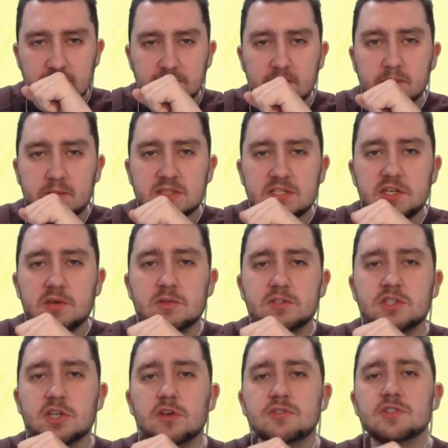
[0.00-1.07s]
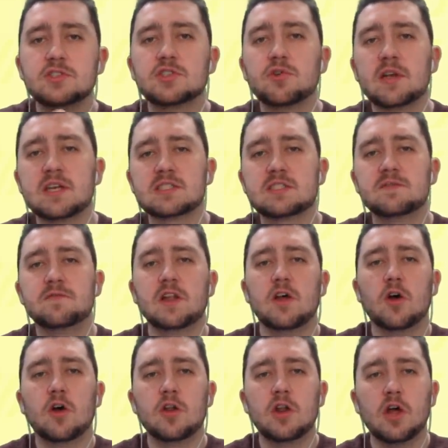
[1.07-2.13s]
Philip Coutinho has chosen to join Aston Villa
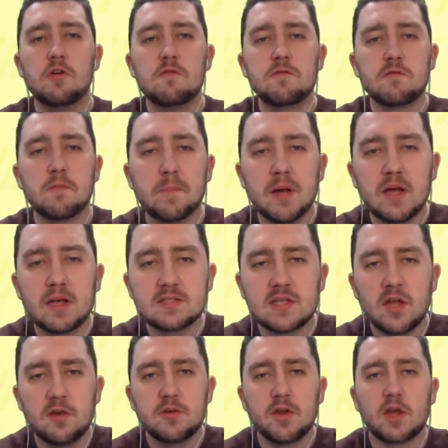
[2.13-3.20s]
on loan from Barcelona.